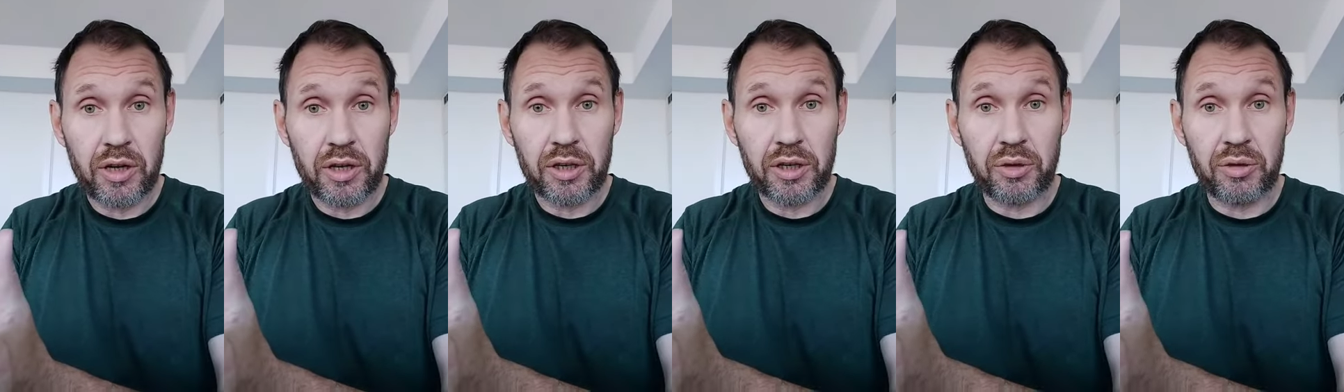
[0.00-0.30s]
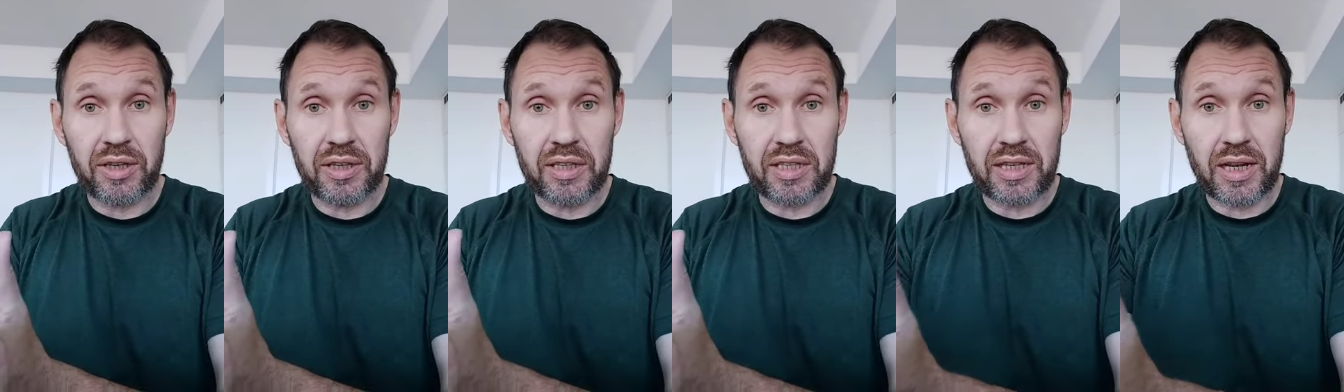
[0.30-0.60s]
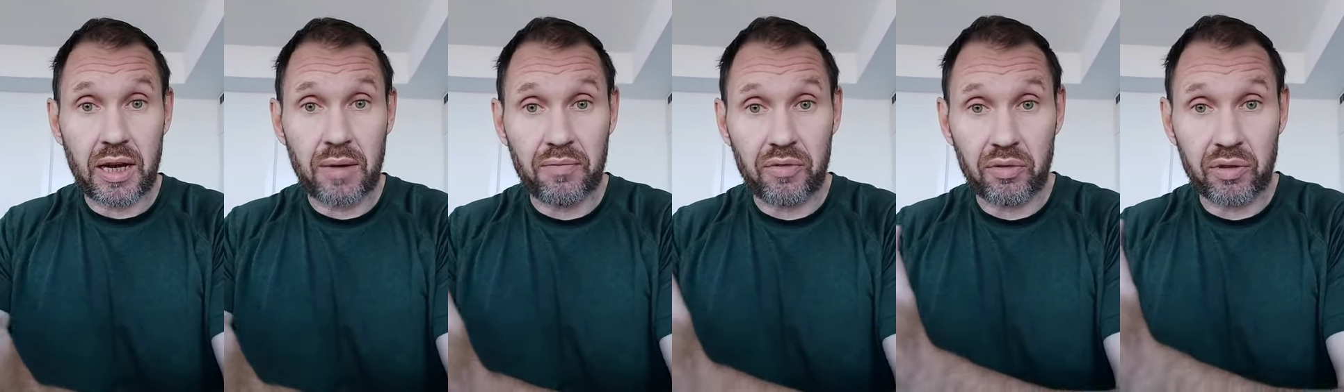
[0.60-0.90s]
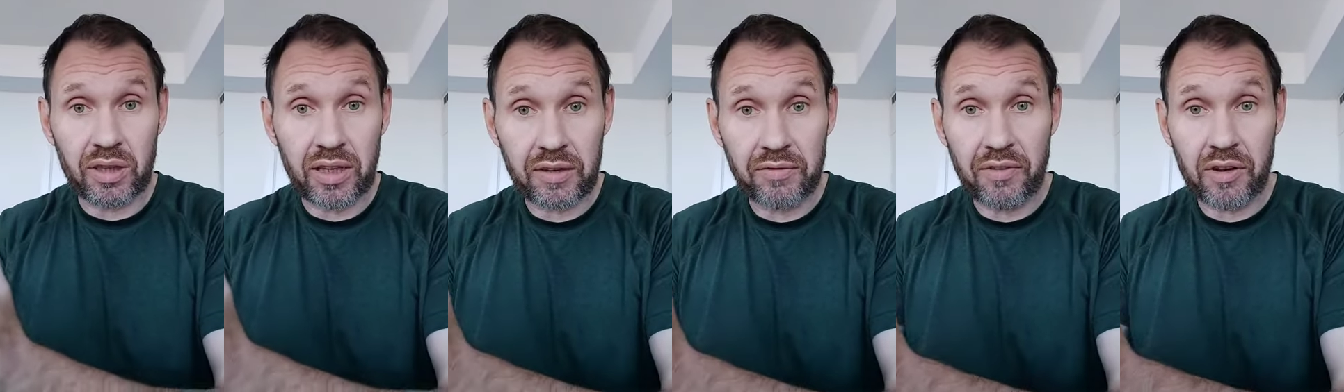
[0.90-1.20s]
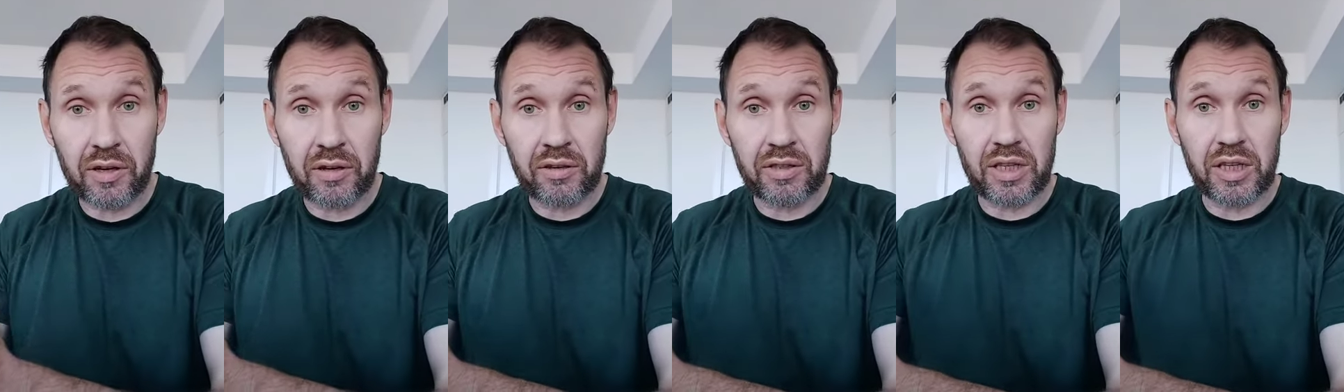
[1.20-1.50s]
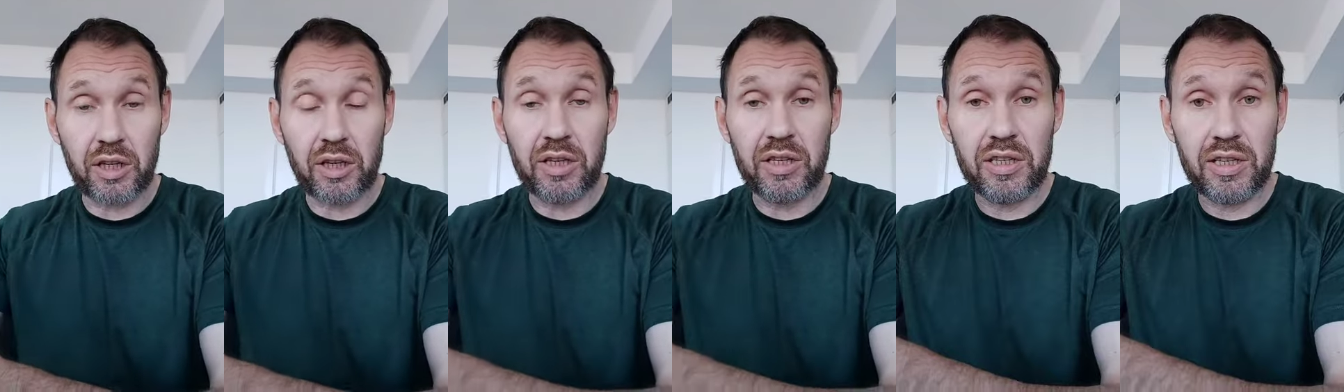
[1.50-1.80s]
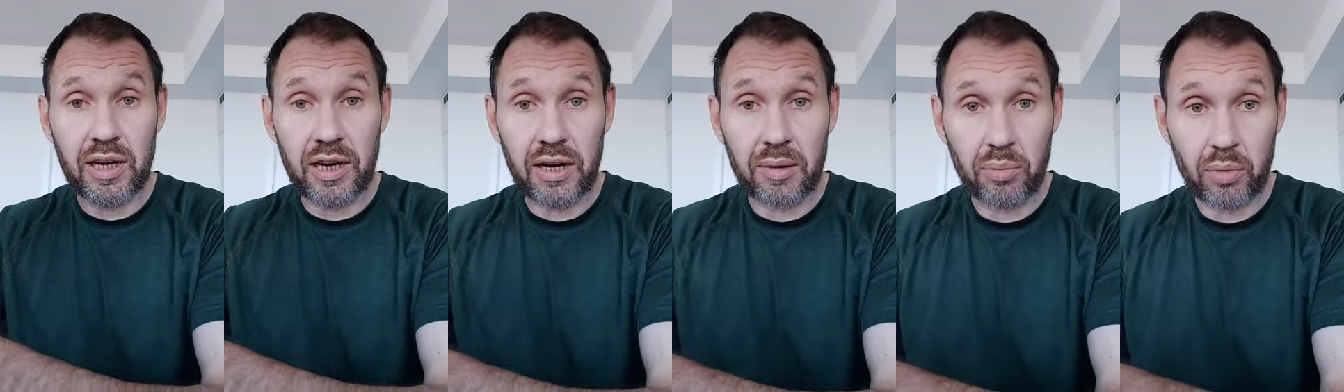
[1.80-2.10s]
you need to sign up for ClickFunnels and you need to
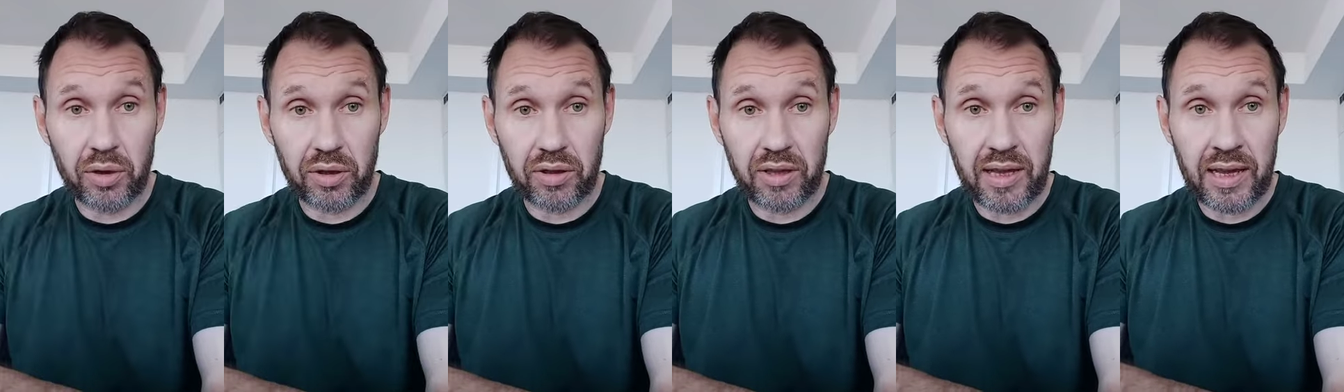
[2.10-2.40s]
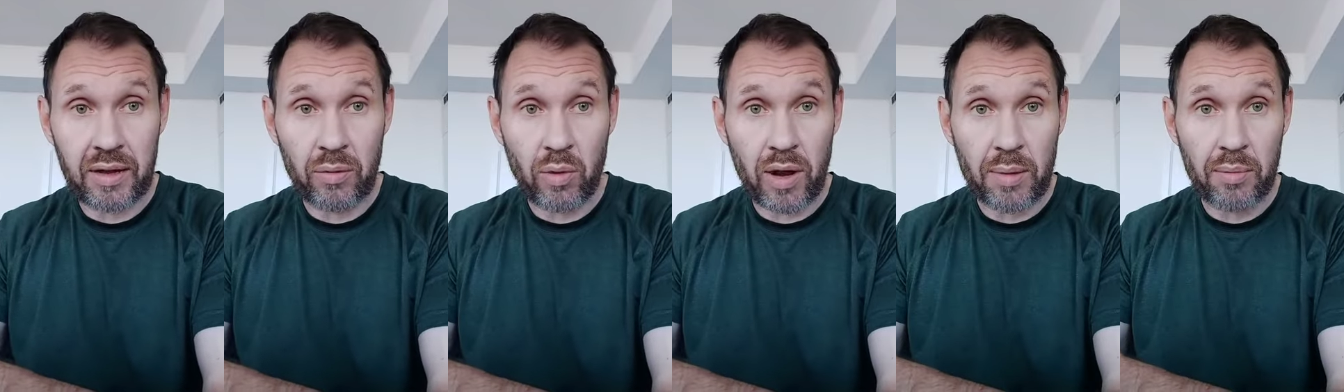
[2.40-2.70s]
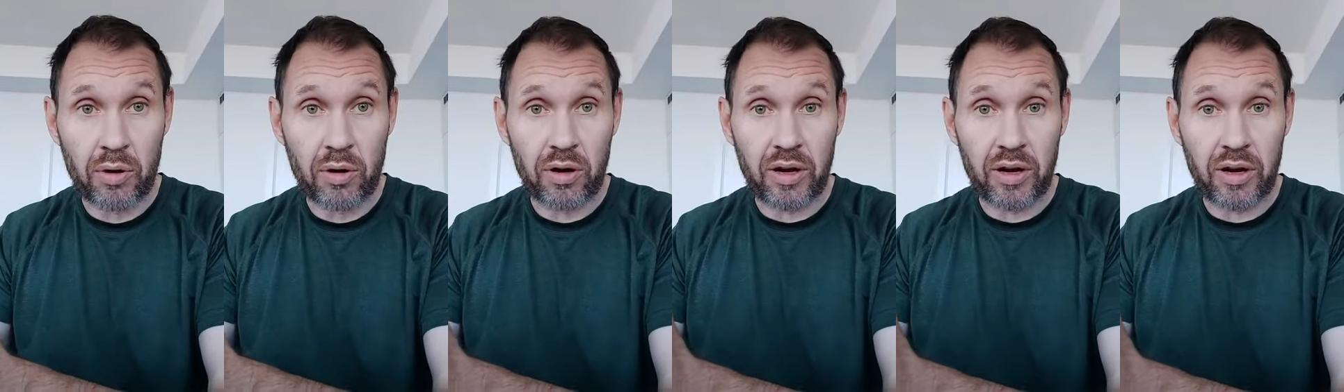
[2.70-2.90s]
sign up with Aweber,